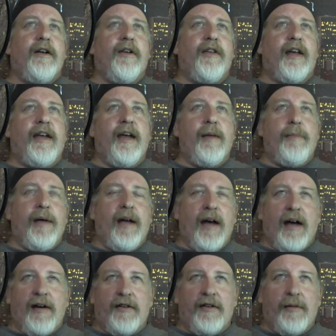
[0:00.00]
can't be
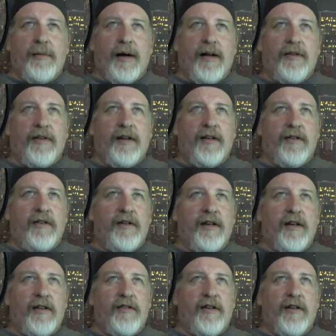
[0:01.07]
honest about these
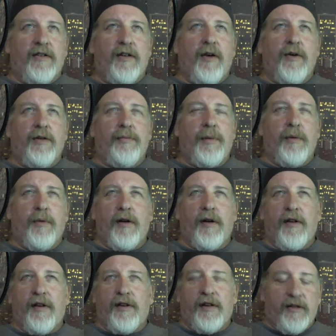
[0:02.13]
things. And it's always been one of
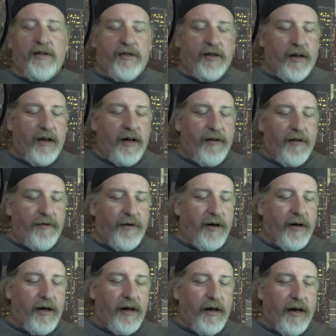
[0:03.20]
the things in life
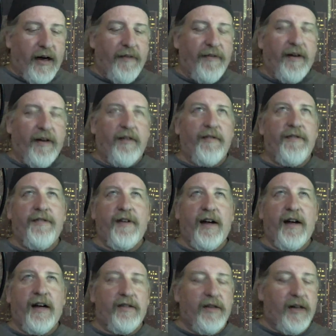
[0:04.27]
where I found
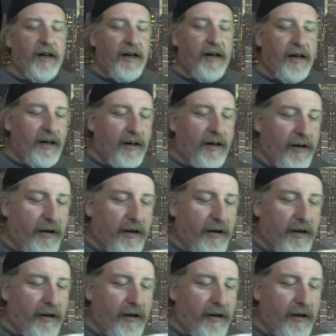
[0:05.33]
fascinating.